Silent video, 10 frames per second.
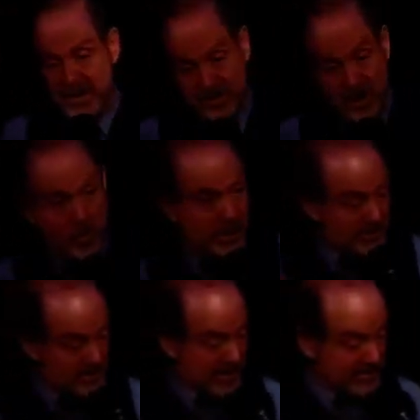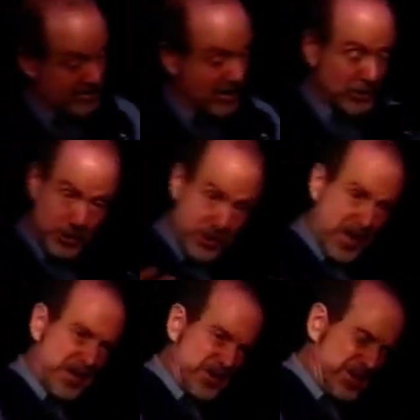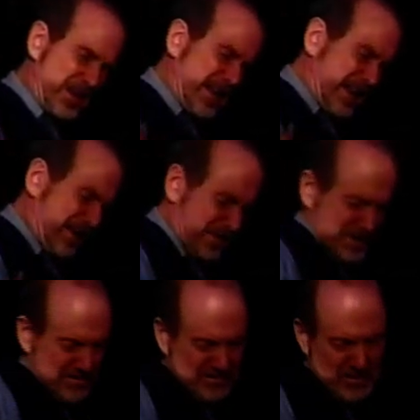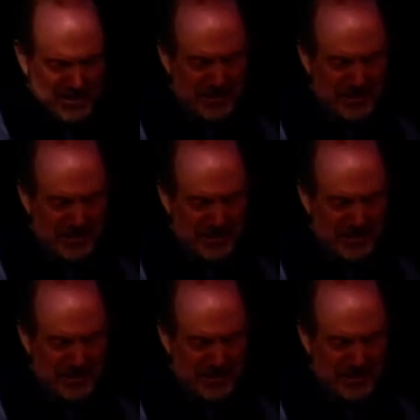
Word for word: So I went upstairs to change. I mean, what's the